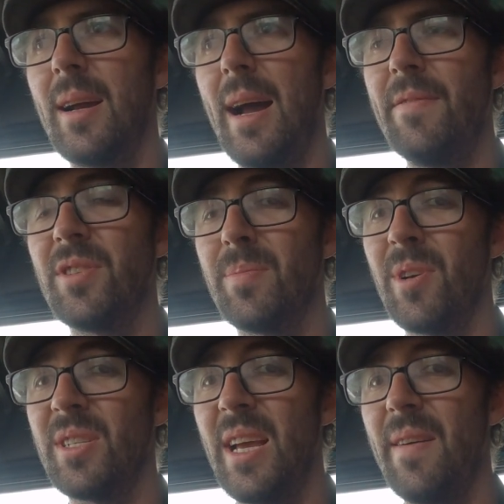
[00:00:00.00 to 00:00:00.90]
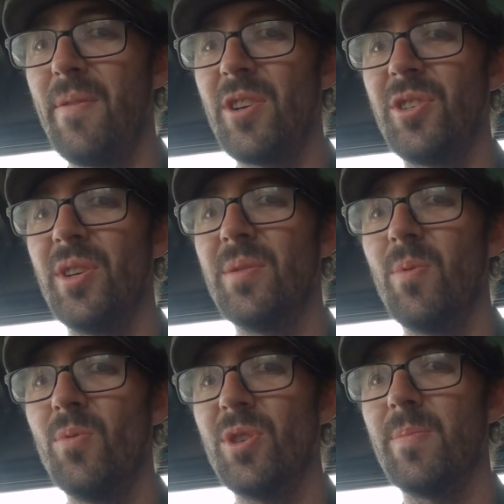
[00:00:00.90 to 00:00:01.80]
having some nice air fresheners
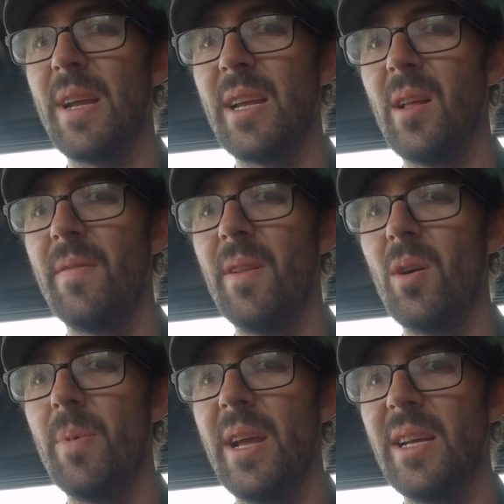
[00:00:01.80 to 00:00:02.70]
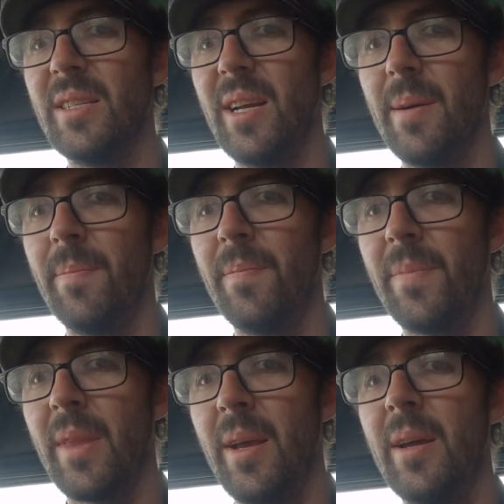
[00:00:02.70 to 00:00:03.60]
will just make your life a little bit easier.
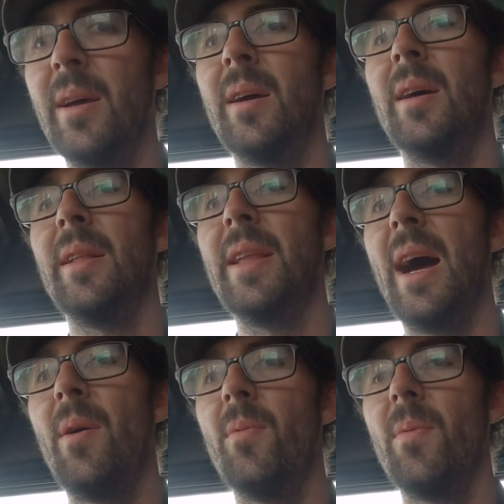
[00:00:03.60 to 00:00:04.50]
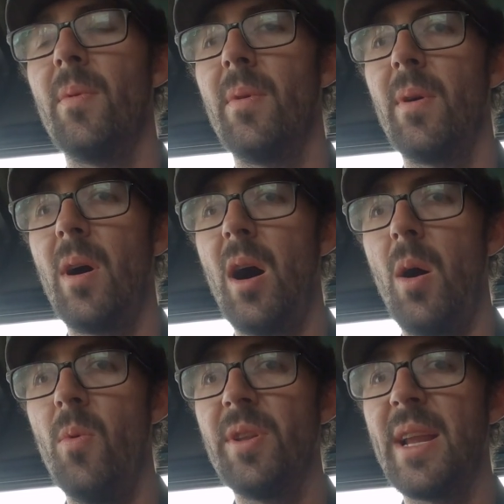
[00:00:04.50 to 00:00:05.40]
Now,
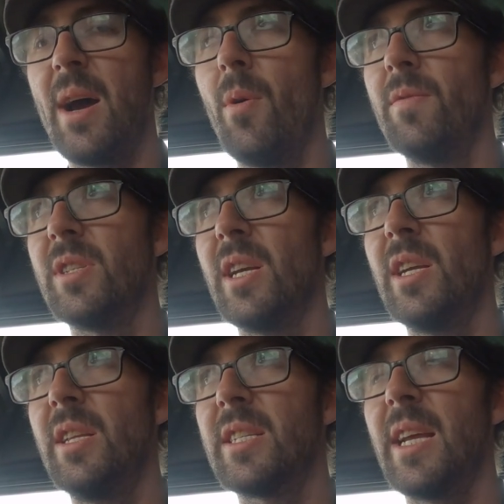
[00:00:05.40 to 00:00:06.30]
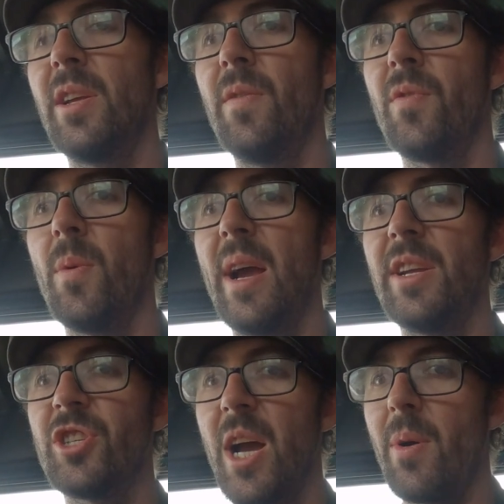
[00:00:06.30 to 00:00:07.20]
I would now obviously take you through
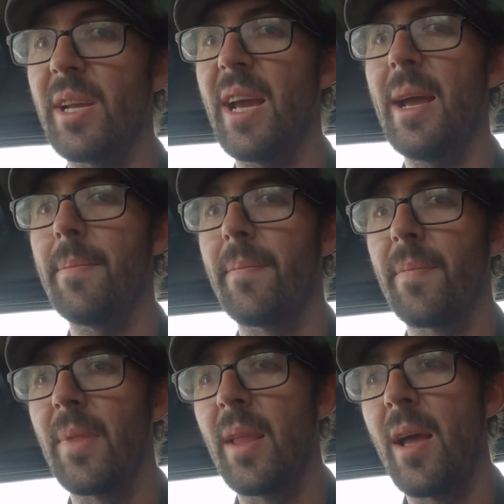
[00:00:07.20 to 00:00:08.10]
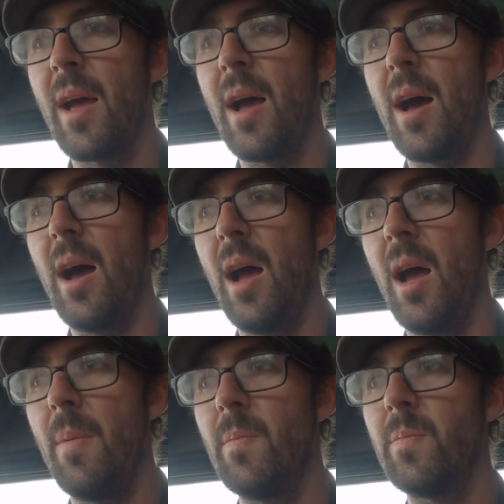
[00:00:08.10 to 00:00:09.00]
a shower kit.
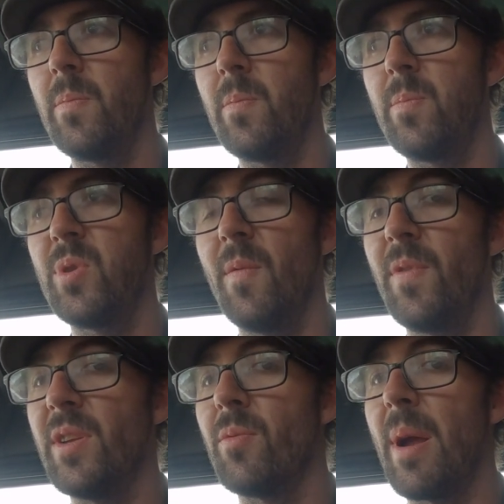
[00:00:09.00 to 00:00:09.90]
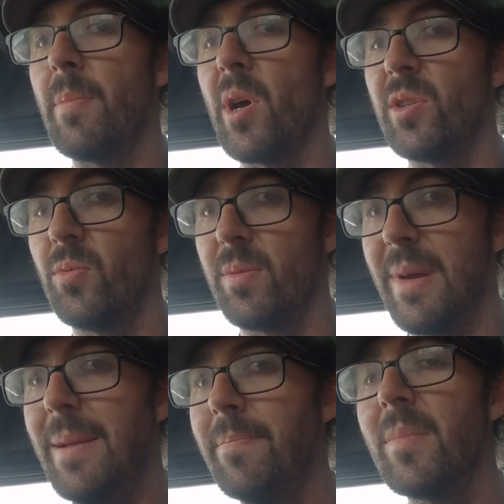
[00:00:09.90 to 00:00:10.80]
Some things remain personal to
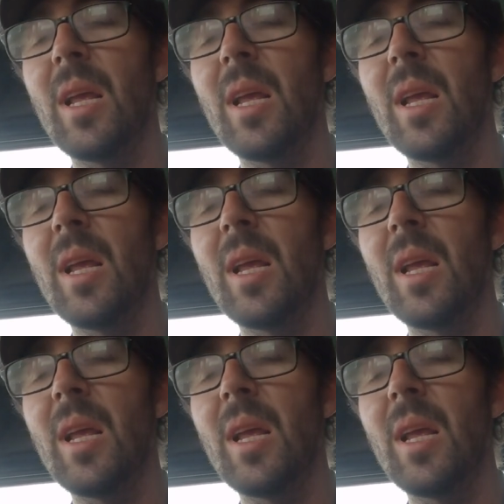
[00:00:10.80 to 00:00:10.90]
me.